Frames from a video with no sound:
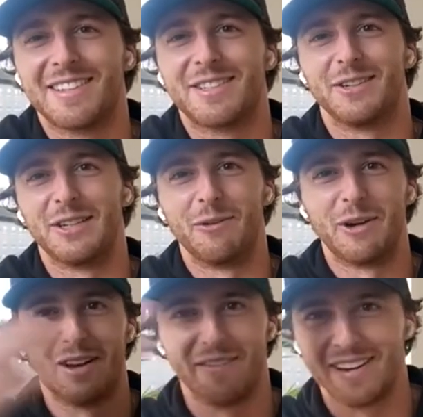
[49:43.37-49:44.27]
So, we
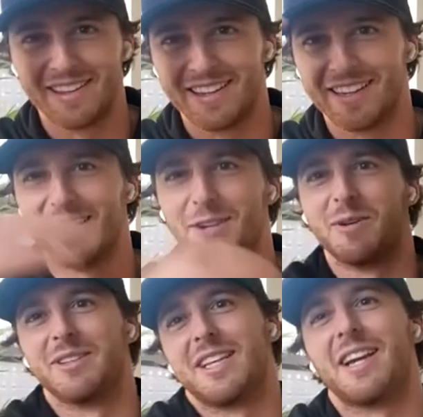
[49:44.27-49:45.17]
don't have anything here,
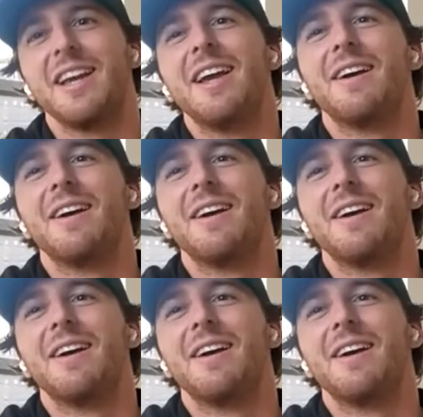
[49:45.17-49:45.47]
but it's like